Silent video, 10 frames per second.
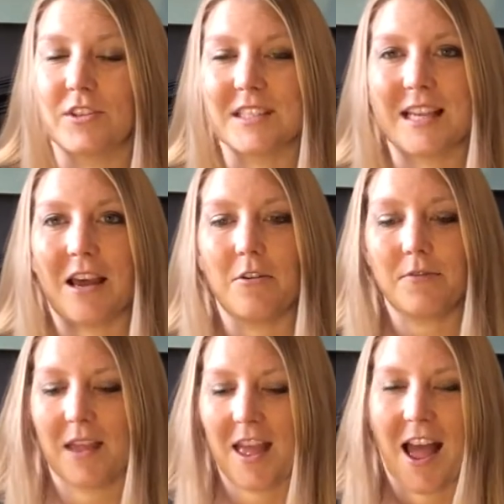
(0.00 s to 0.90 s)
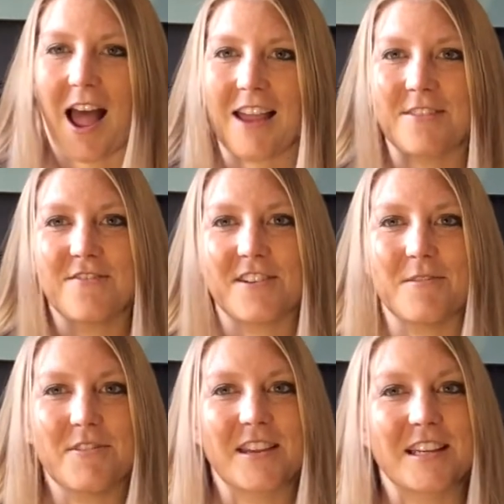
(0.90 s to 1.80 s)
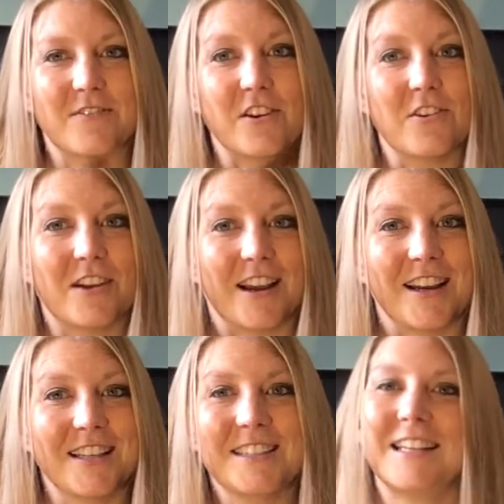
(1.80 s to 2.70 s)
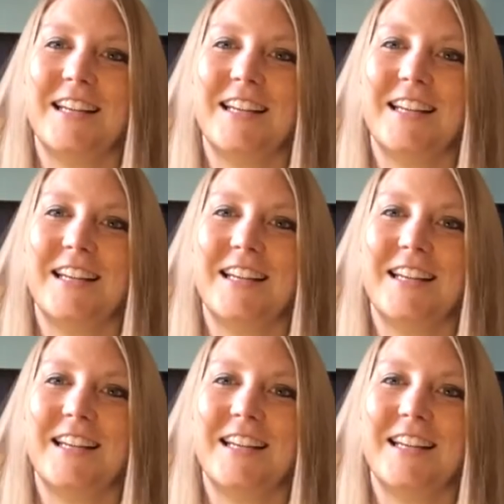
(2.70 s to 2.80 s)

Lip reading: itself, I can film things for you guys